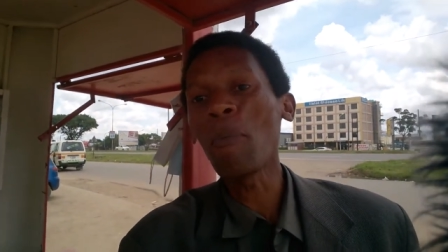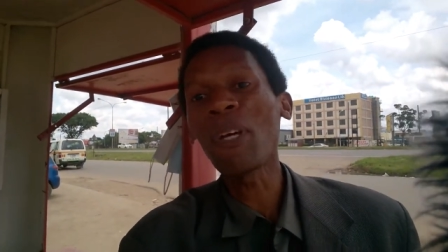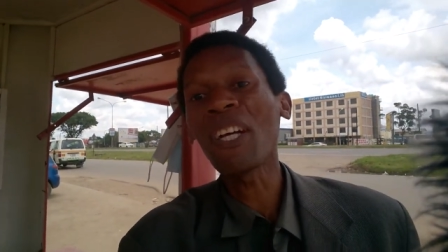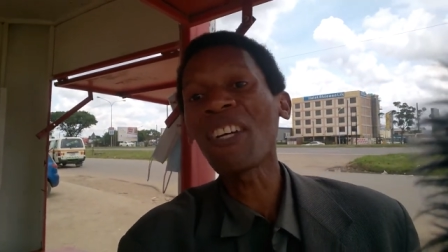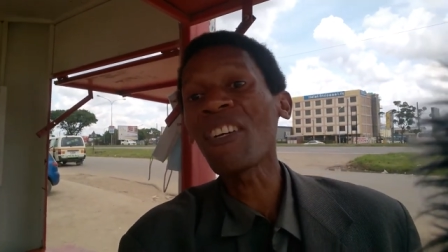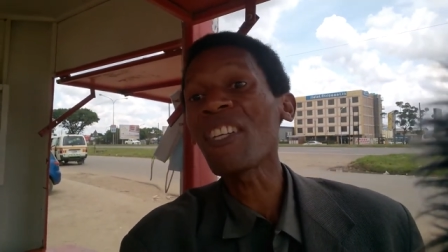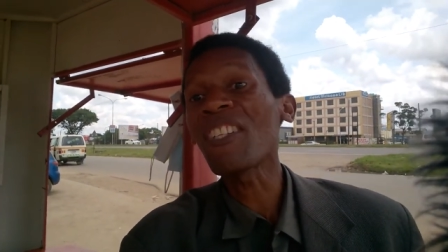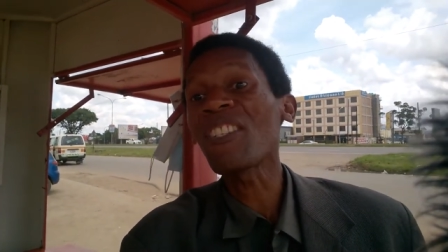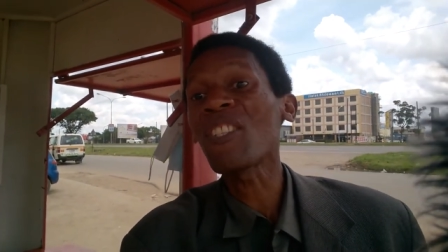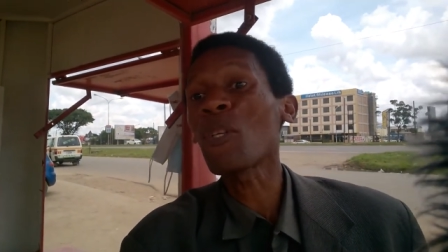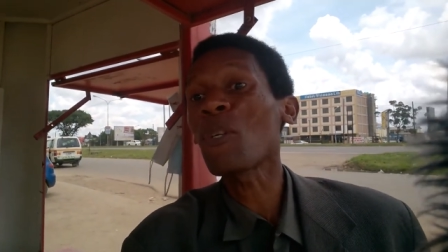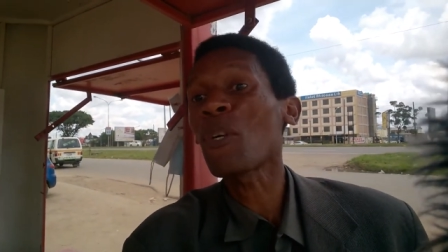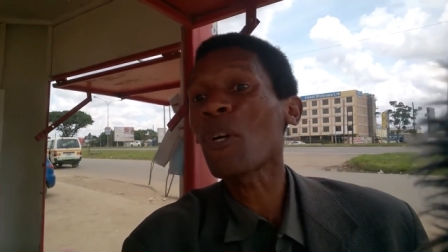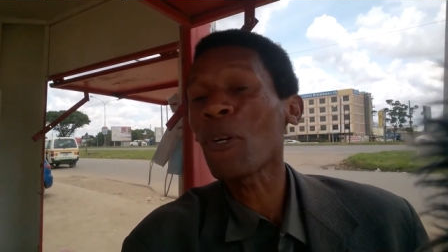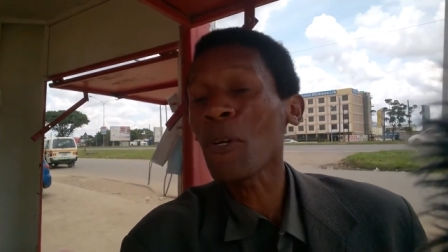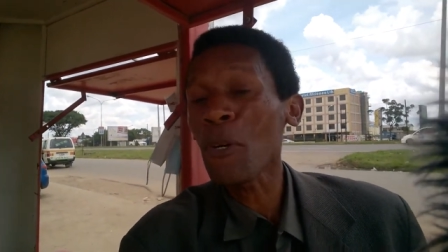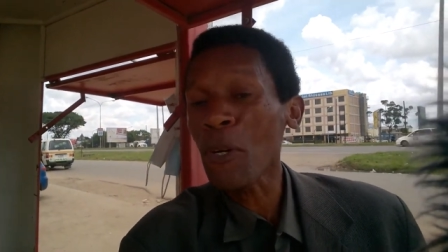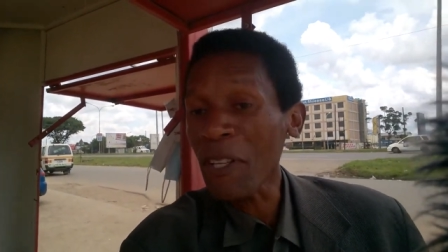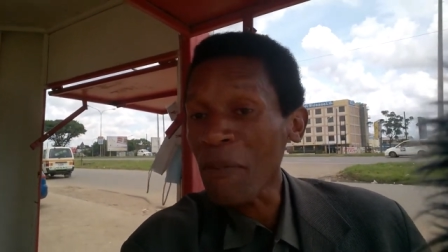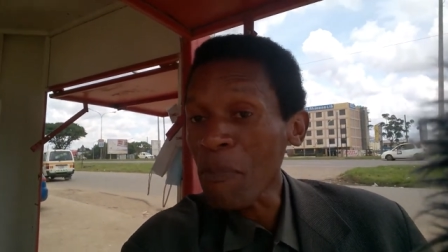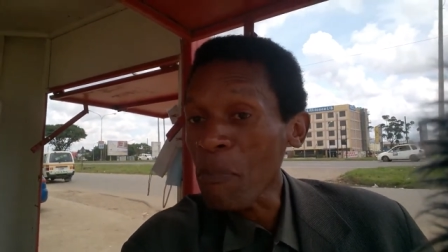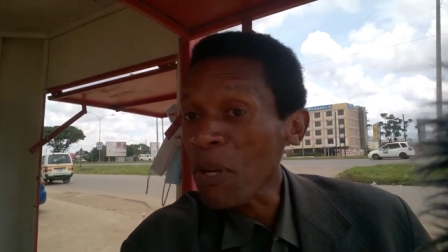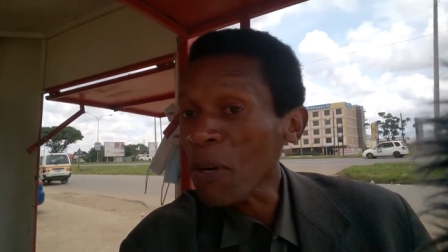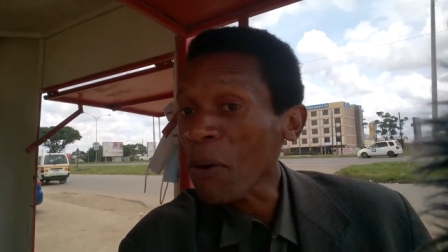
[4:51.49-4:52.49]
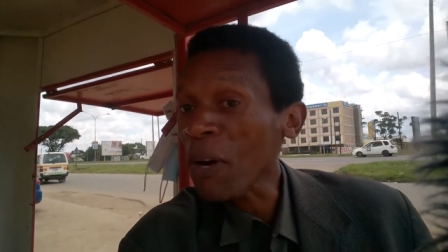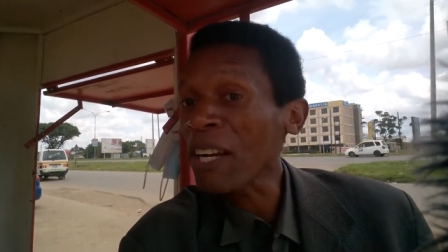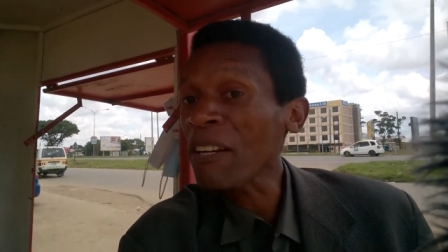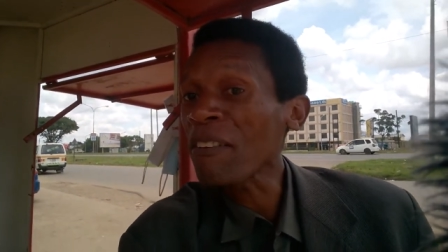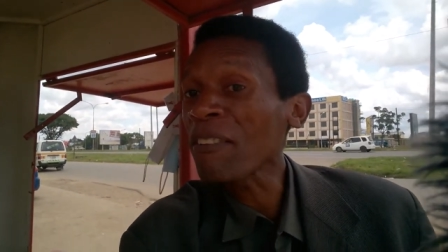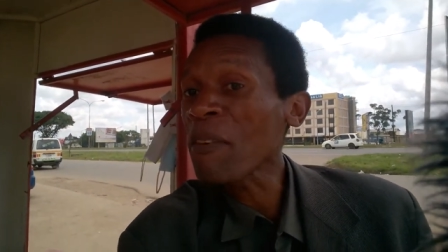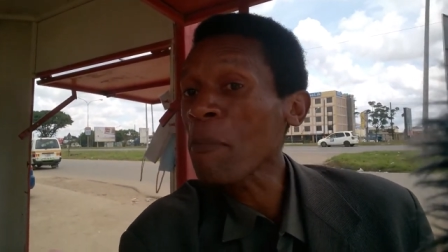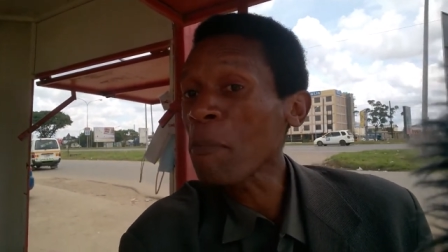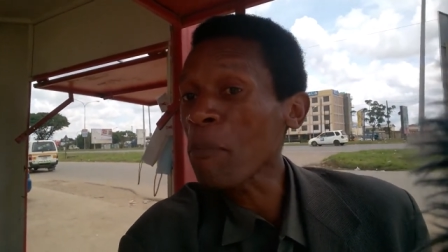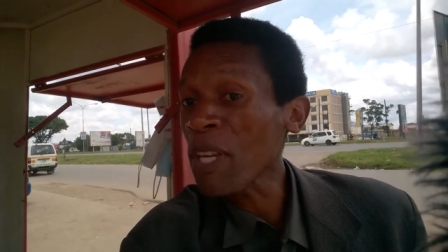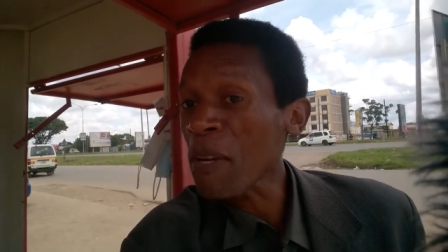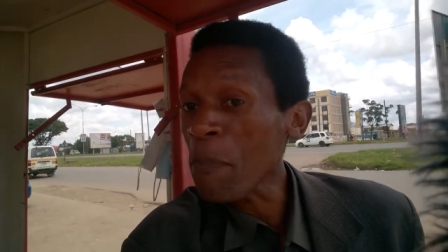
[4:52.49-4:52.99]
Because you could be one
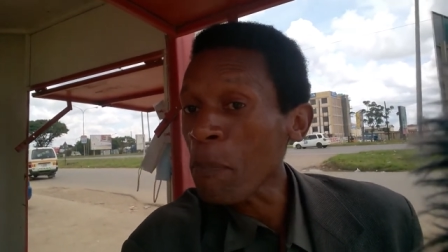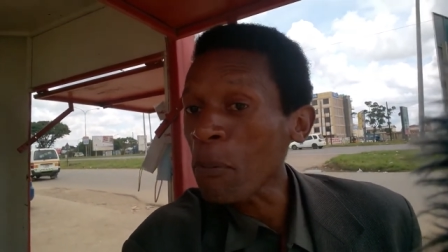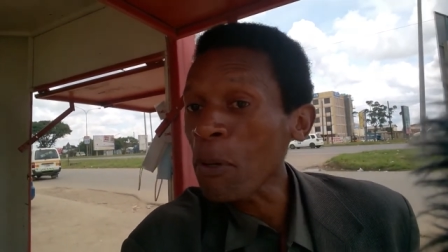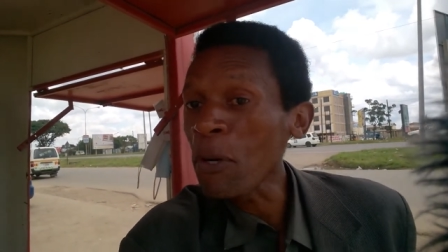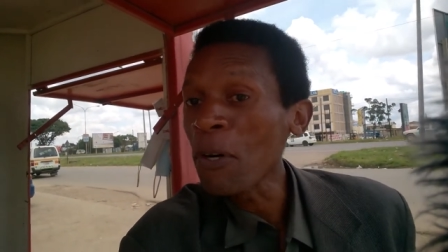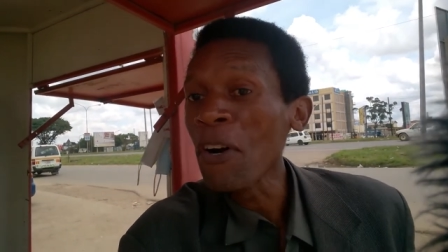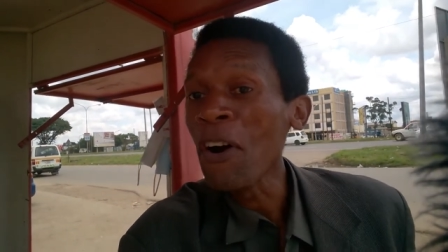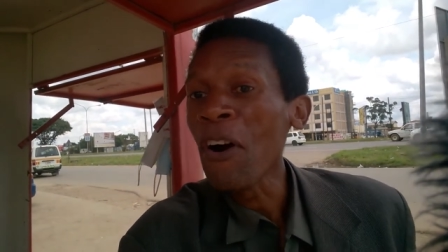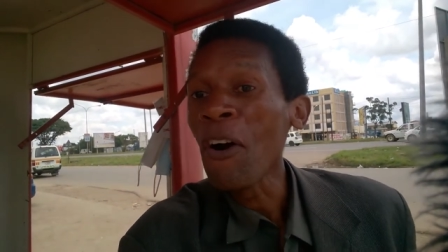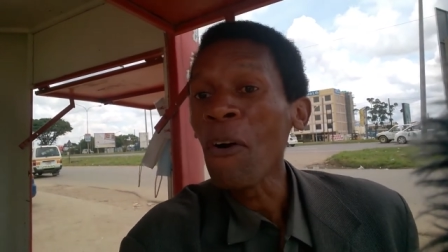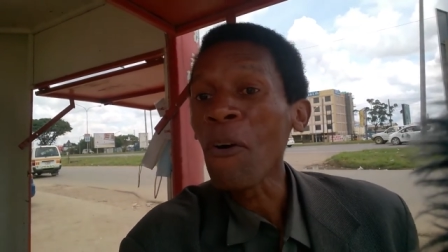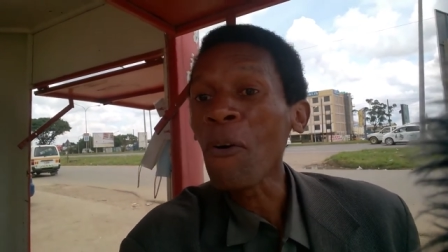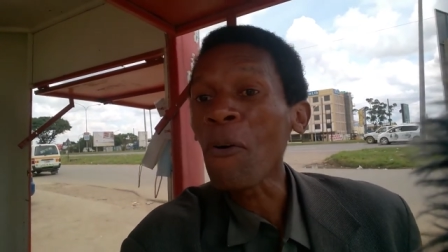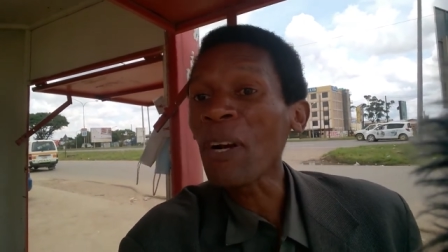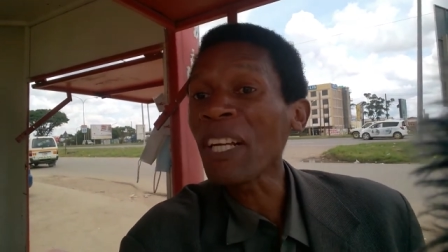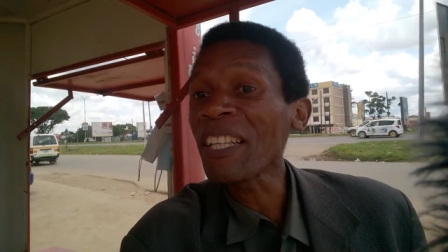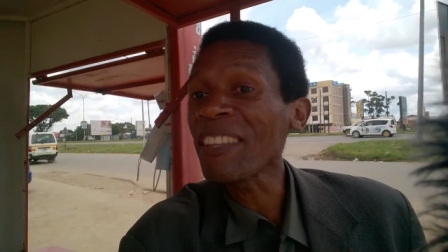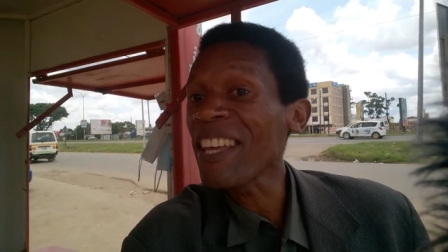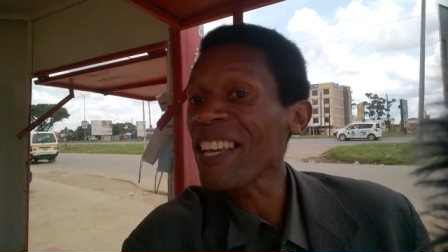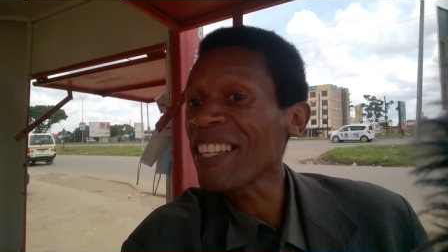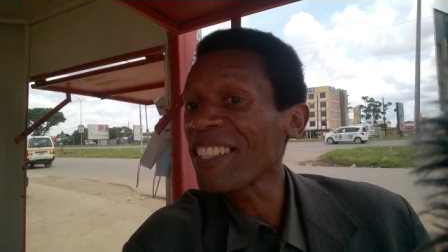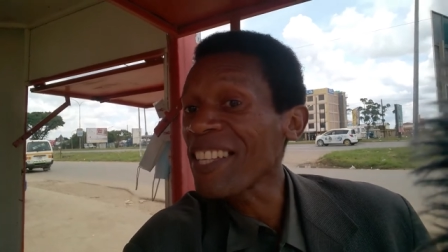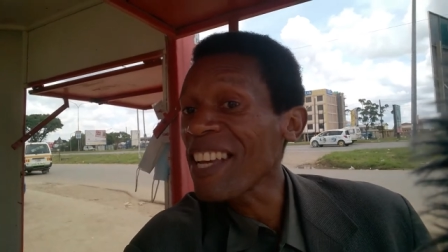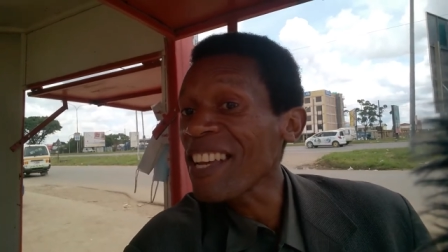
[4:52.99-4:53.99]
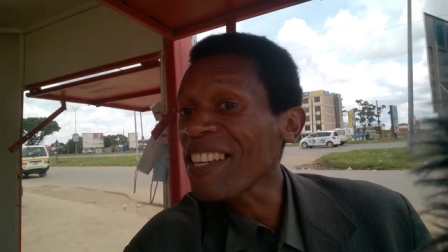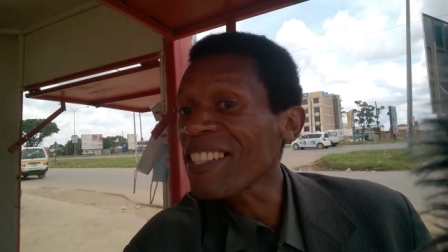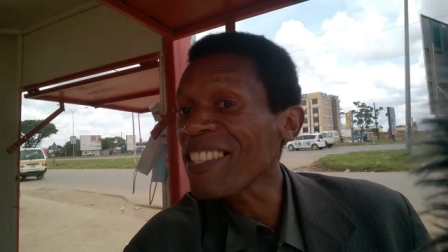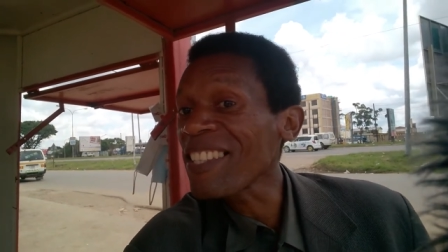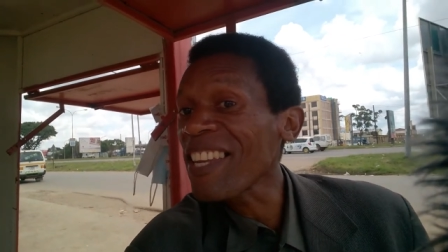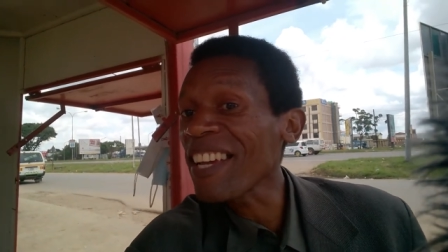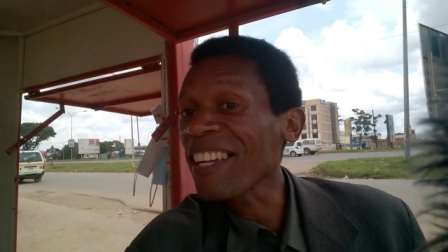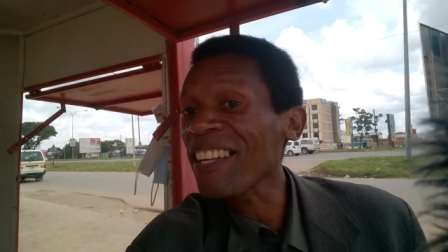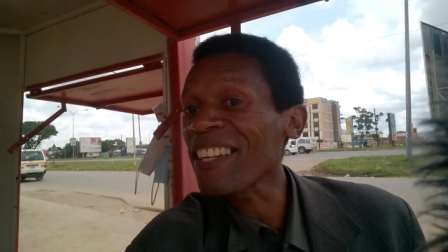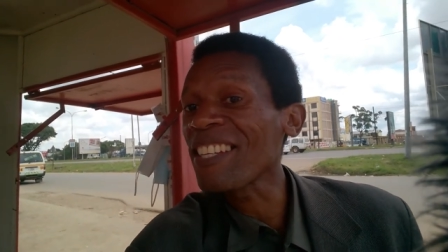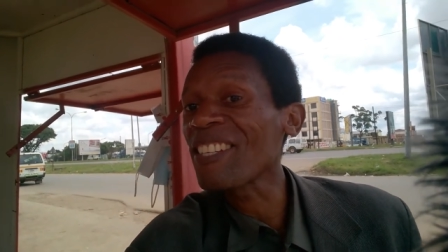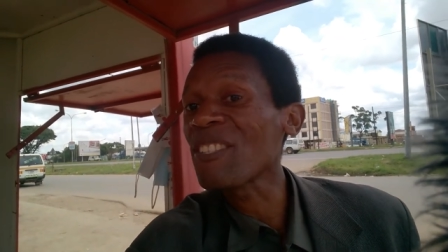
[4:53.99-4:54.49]
of the people who want their day's
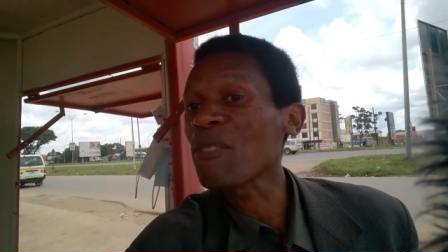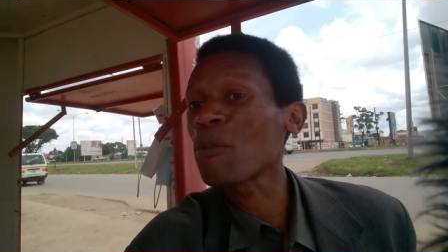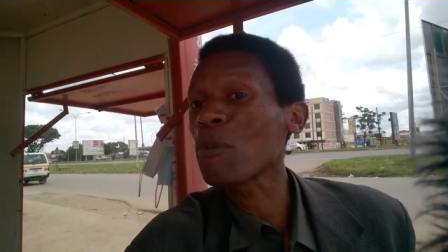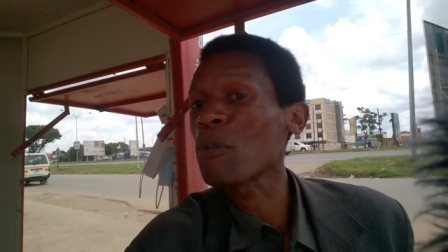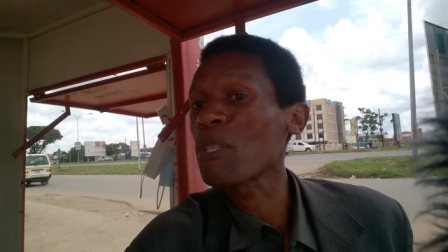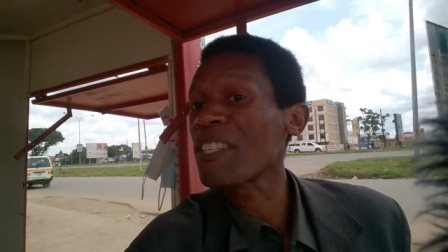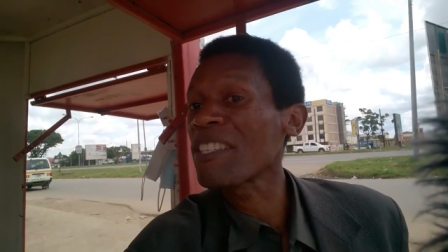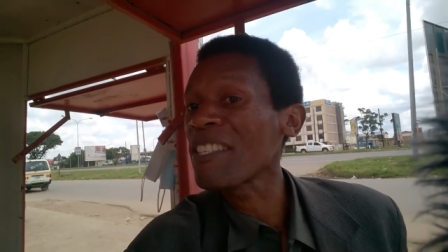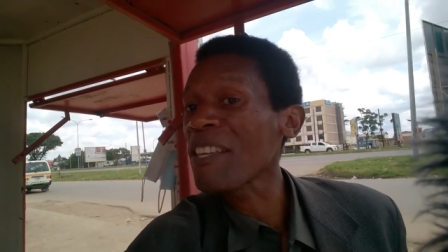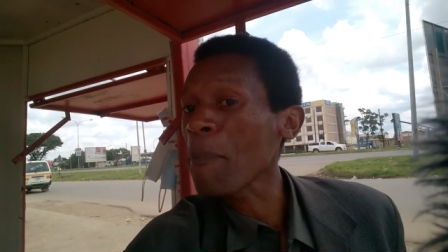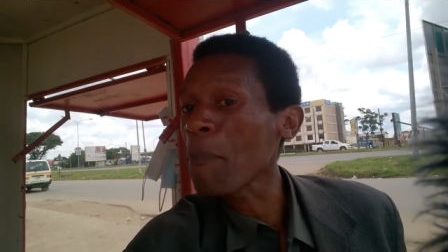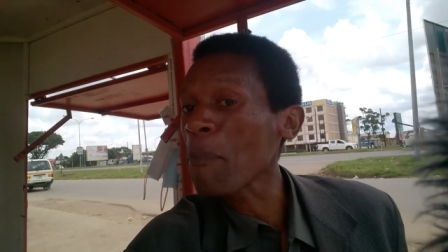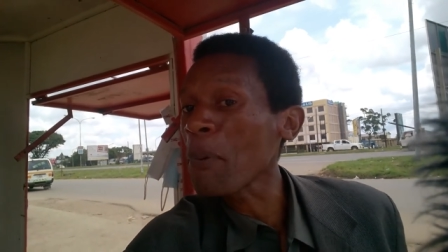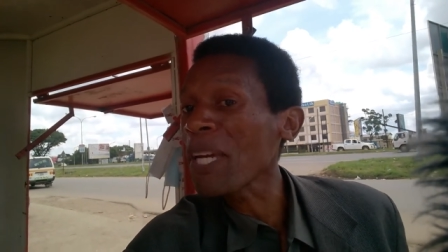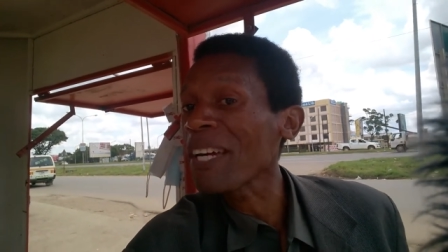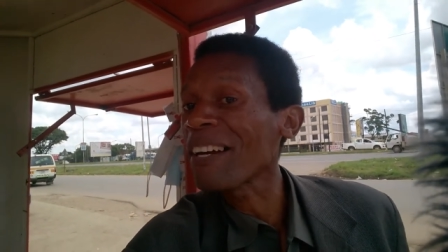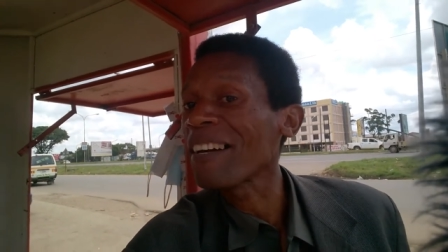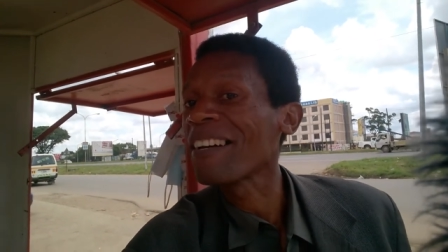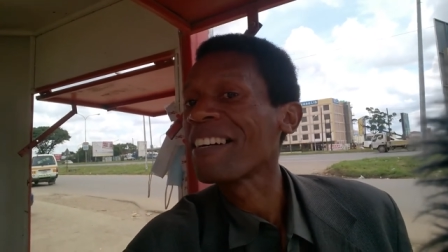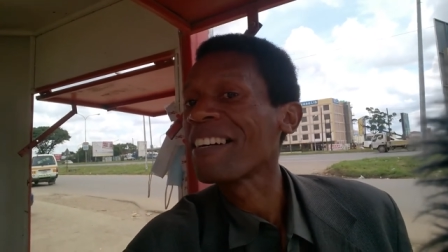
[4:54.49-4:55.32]
takings to disappear.